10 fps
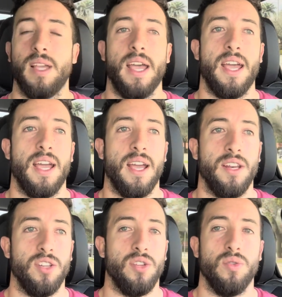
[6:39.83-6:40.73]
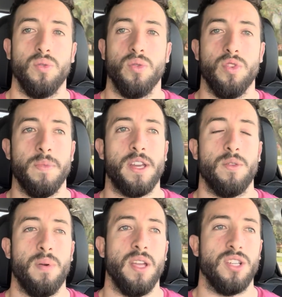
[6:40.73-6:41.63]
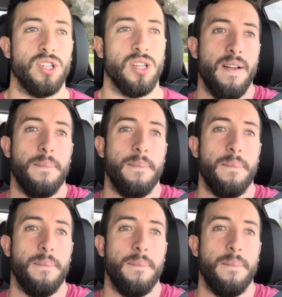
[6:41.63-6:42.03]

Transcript: and you make your pitch.